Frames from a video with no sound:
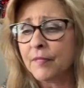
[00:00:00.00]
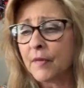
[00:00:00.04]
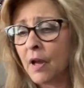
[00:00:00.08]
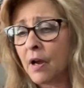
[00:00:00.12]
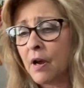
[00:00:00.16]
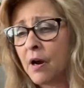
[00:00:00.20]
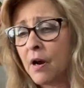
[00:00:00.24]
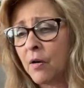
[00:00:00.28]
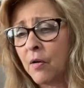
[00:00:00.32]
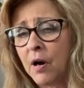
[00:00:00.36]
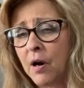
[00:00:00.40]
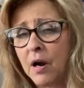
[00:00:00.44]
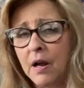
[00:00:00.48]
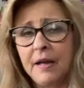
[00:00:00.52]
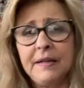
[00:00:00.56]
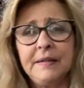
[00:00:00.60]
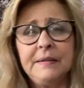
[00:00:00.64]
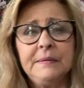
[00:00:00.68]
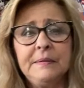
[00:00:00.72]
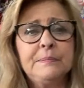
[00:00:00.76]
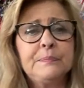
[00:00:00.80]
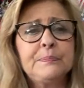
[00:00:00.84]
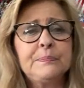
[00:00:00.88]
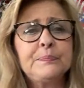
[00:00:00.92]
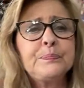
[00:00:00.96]
All
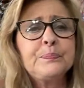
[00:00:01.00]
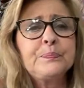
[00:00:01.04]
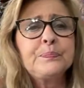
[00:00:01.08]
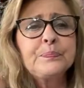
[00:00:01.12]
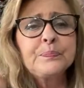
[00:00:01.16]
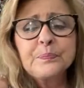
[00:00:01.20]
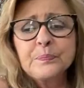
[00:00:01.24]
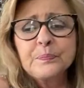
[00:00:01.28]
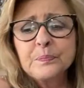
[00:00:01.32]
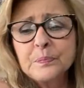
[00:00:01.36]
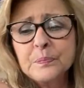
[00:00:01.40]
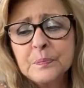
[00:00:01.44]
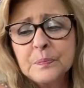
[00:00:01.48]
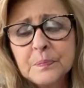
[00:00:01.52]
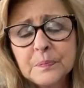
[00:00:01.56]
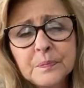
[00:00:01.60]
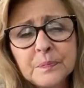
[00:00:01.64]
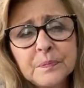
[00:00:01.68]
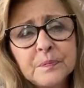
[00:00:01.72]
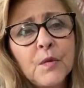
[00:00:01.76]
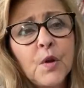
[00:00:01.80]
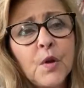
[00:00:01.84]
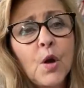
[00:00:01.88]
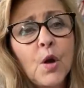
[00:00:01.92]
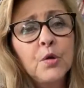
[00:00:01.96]
right.
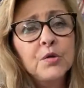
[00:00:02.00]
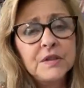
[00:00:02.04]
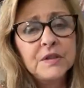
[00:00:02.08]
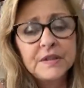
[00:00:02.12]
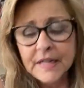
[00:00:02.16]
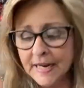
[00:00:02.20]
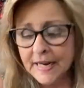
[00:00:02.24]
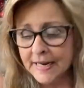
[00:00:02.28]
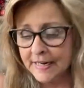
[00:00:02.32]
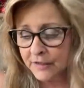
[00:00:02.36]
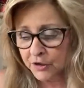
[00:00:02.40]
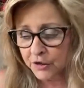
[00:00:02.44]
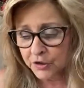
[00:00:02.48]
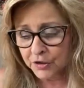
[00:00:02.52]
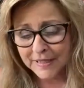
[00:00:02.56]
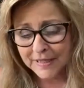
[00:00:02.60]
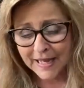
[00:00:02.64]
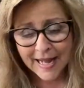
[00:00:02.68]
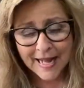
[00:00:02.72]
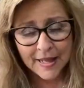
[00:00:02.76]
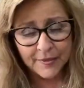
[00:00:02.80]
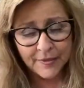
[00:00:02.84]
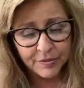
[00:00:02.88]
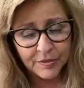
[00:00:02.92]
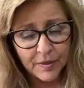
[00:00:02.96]
No takers
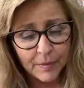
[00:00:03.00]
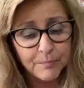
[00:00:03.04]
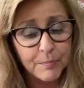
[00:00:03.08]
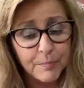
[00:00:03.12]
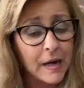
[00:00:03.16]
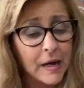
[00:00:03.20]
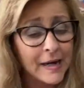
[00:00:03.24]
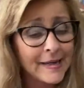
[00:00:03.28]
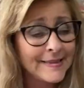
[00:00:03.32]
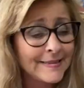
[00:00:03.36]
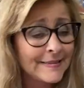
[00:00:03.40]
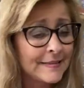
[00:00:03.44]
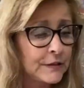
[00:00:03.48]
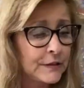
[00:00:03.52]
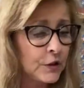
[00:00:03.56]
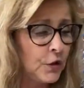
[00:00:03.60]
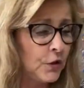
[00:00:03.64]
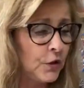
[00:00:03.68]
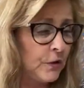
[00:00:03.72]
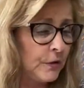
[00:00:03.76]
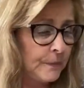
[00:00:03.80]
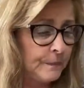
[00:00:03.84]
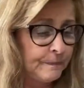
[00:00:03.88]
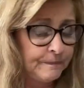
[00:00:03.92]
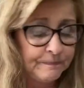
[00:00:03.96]
on the
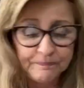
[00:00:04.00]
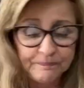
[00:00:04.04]
puzzle.